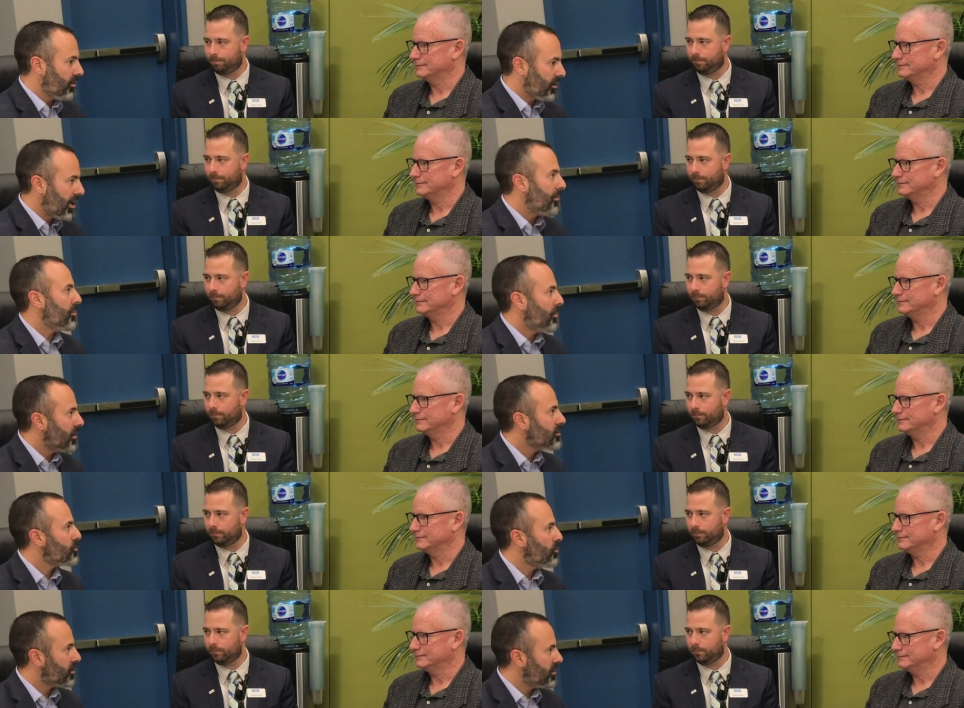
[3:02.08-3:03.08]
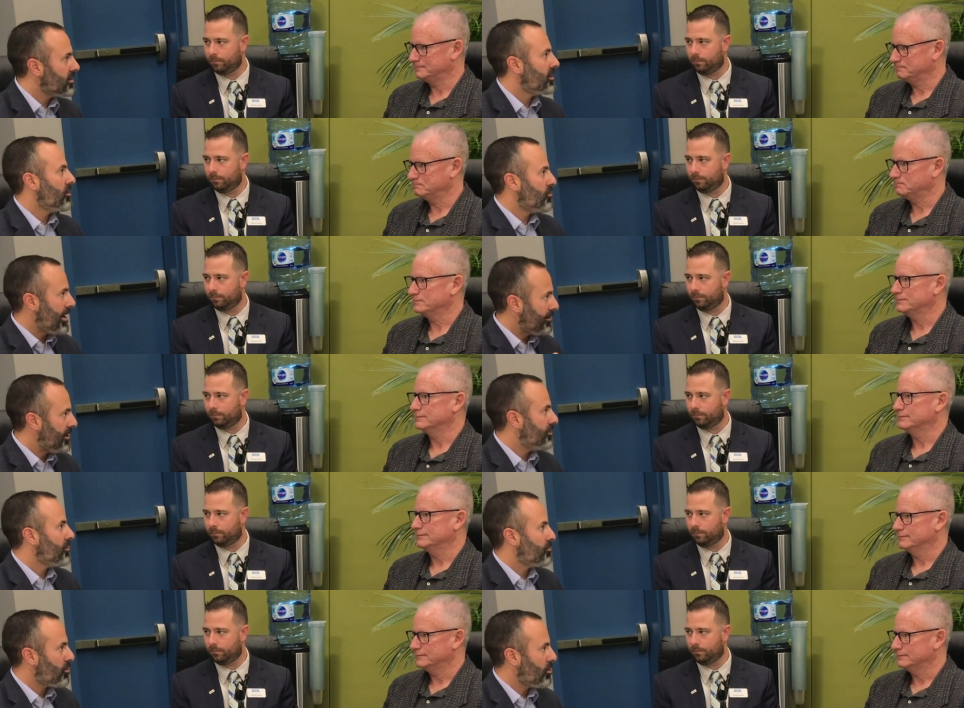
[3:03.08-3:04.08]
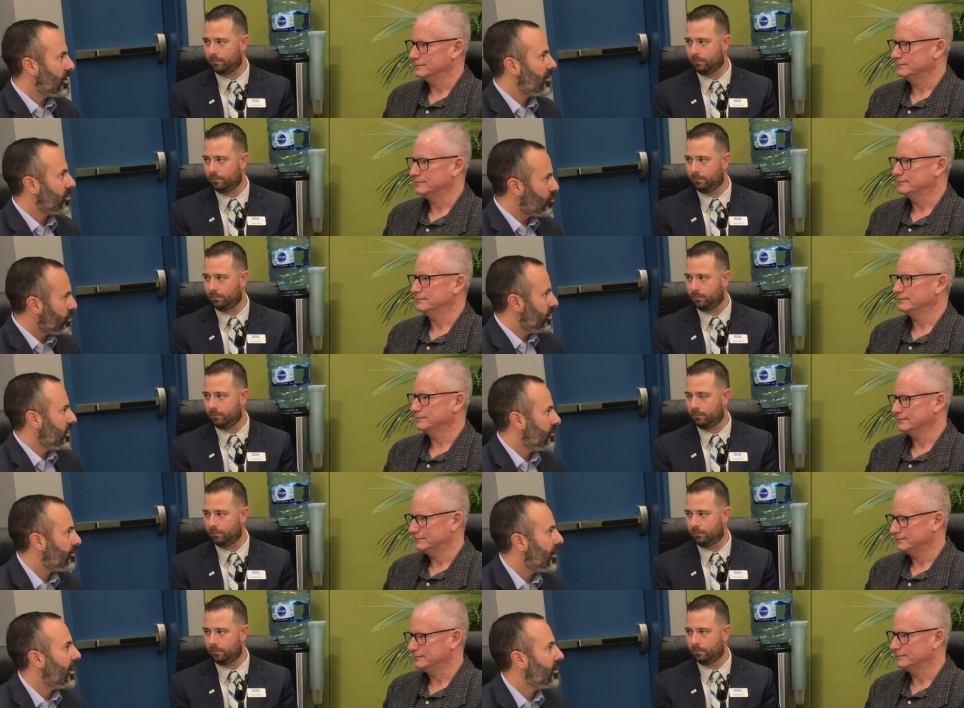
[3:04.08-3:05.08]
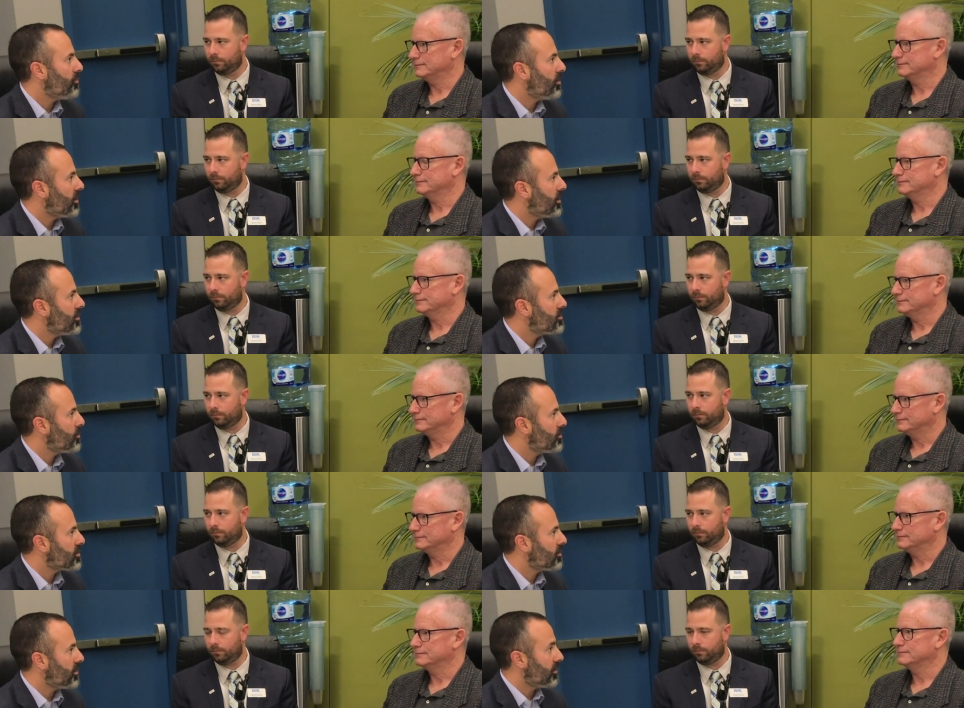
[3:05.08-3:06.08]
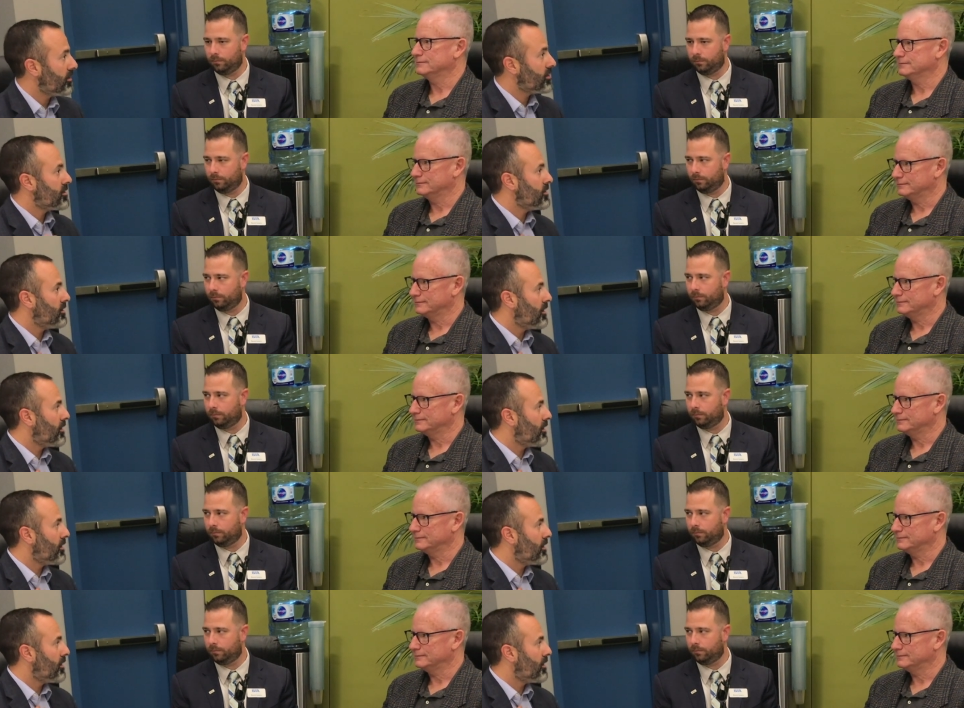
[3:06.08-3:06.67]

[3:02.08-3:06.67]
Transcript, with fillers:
Speaker 1: the coming months we'll continue to round out the program and really define what it is, so it's clear to